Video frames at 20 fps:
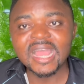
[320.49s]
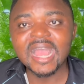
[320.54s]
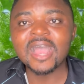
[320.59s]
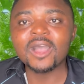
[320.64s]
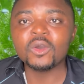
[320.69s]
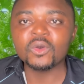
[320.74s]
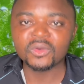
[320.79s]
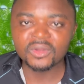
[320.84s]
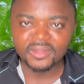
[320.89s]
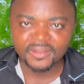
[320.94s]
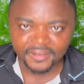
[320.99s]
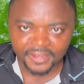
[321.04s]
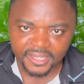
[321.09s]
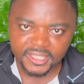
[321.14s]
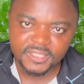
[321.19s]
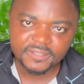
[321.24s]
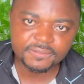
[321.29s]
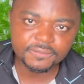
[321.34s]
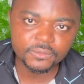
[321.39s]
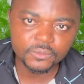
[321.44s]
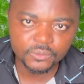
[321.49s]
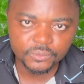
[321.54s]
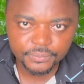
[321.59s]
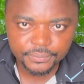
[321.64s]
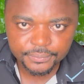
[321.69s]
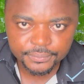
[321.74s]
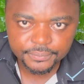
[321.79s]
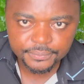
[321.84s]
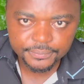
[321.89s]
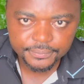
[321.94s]
are ungrateful.
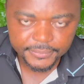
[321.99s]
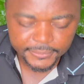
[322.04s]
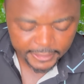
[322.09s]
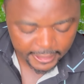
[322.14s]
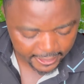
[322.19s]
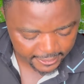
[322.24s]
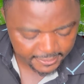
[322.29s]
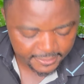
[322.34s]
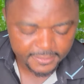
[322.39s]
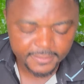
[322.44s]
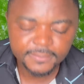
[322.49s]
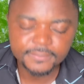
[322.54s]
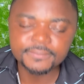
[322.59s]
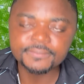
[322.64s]
Yes,